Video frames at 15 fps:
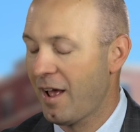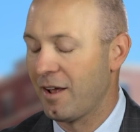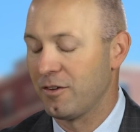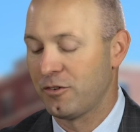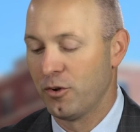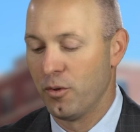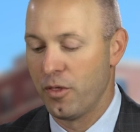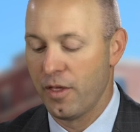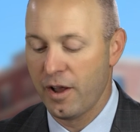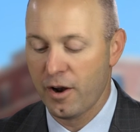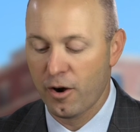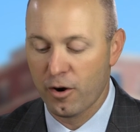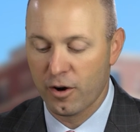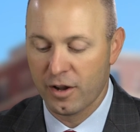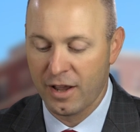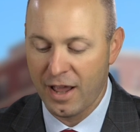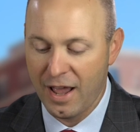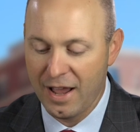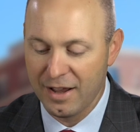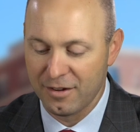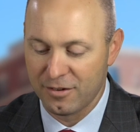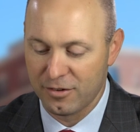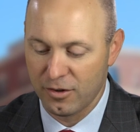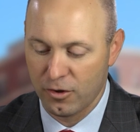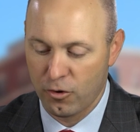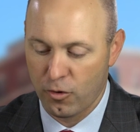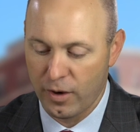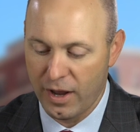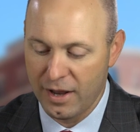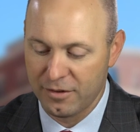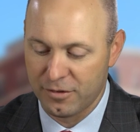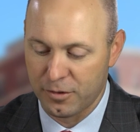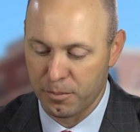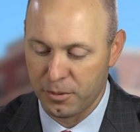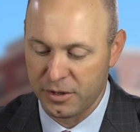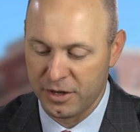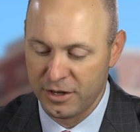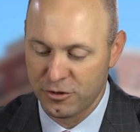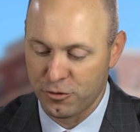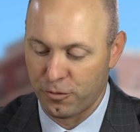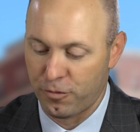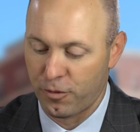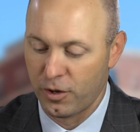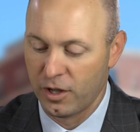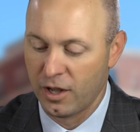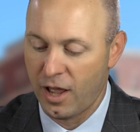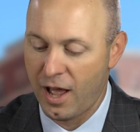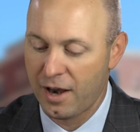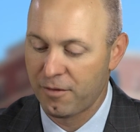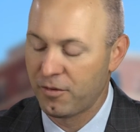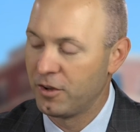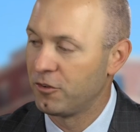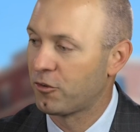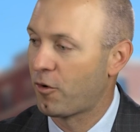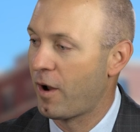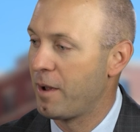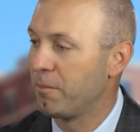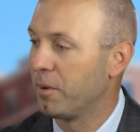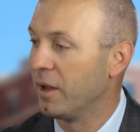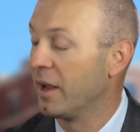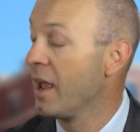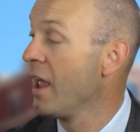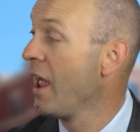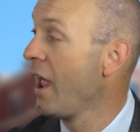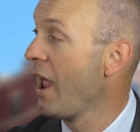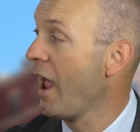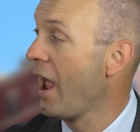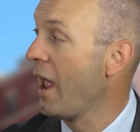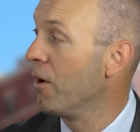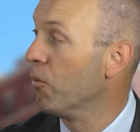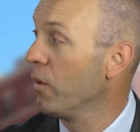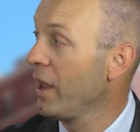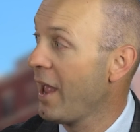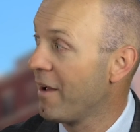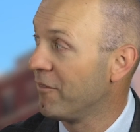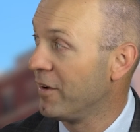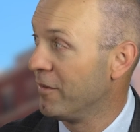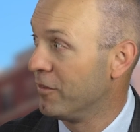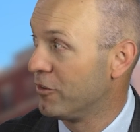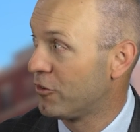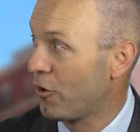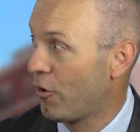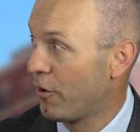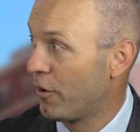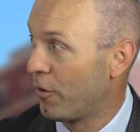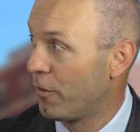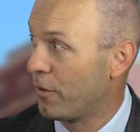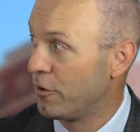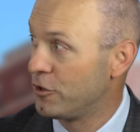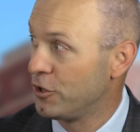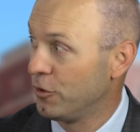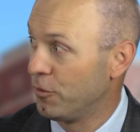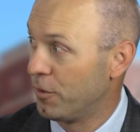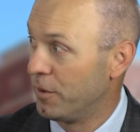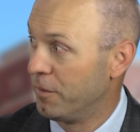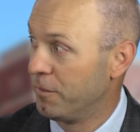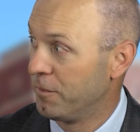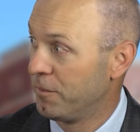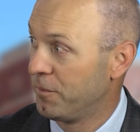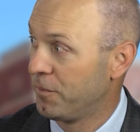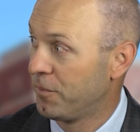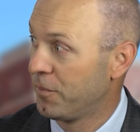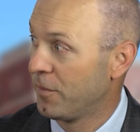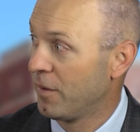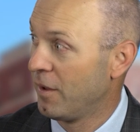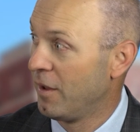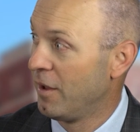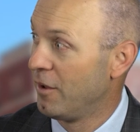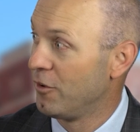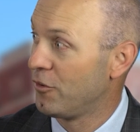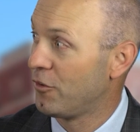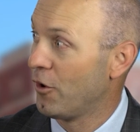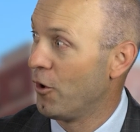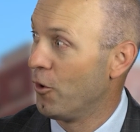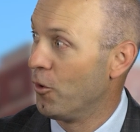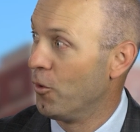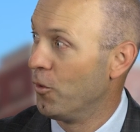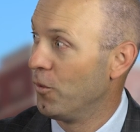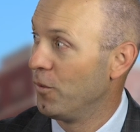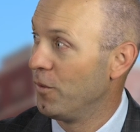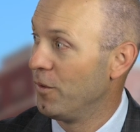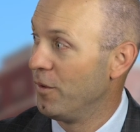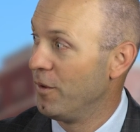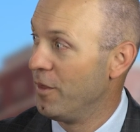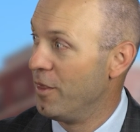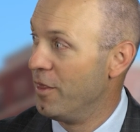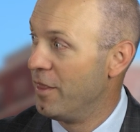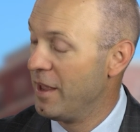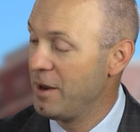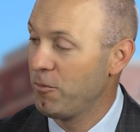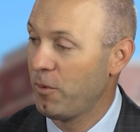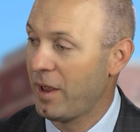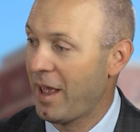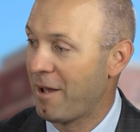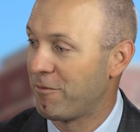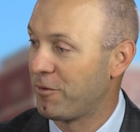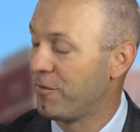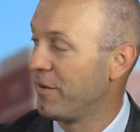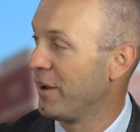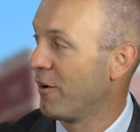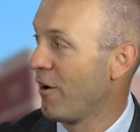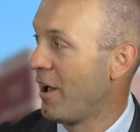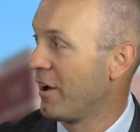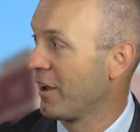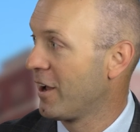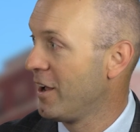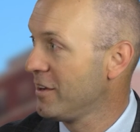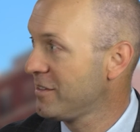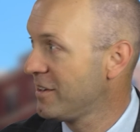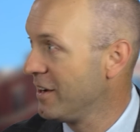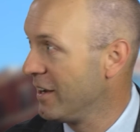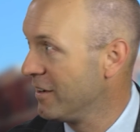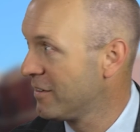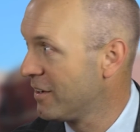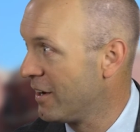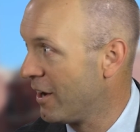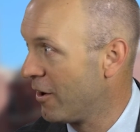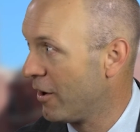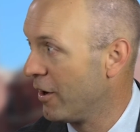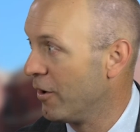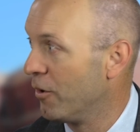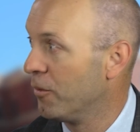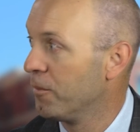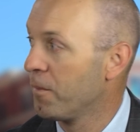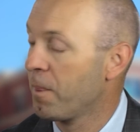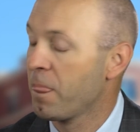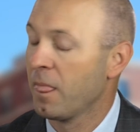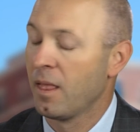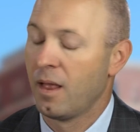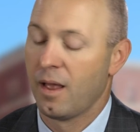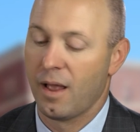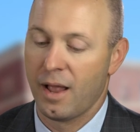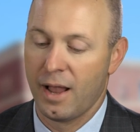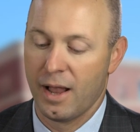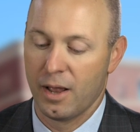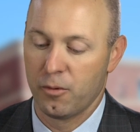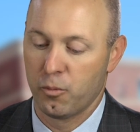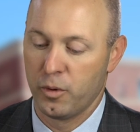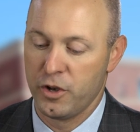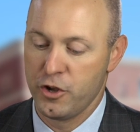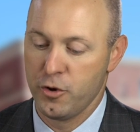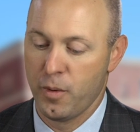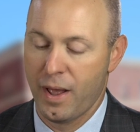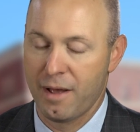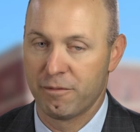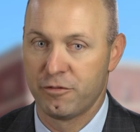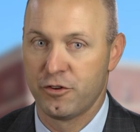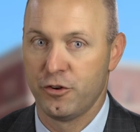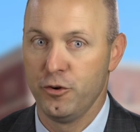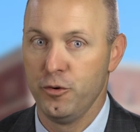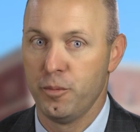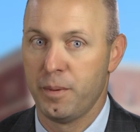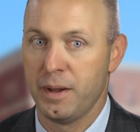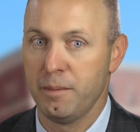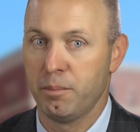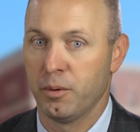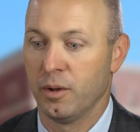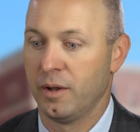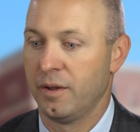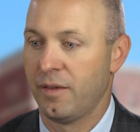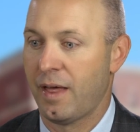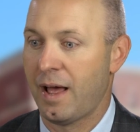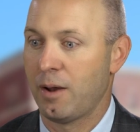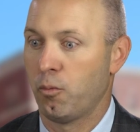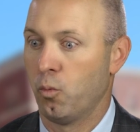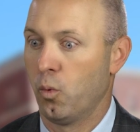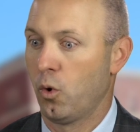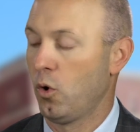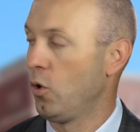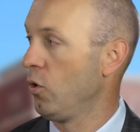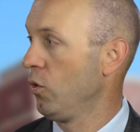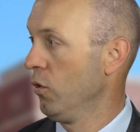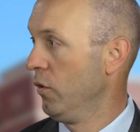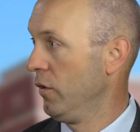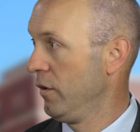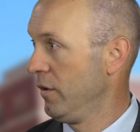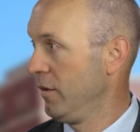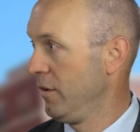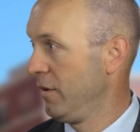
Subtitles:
Yeah, so their case creates the potential for a lot of unscrambling, and we haven't even started on their children. So then we have to figure out a custody scenario. And when you have two people in that world,